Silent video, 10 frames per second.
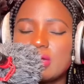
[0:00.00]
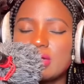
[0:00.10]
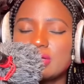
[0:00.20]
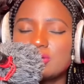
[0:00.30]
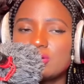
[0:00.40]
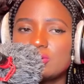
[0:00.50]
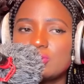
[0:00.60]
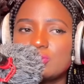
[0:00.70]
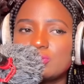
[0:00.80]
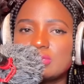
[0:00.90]
and not
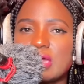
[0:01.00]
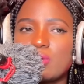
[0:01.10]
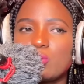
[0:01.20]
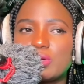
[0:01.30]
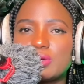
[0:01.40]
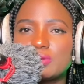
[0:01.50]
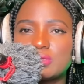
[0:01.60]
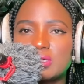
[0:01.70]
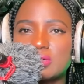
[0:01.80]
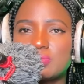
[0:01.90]
lose that will
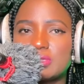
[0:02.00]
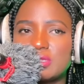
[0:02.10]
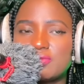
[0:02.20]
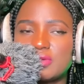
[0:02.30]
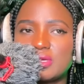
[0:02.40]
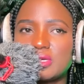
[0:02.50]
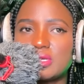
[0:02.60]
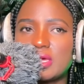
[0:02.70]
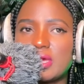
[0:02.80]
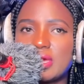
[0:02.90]
to keep
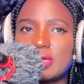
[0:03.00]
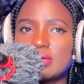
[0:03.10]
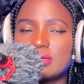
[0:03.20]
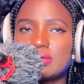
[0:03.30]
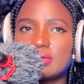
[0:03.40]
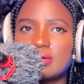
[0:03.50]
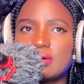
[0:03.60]
living and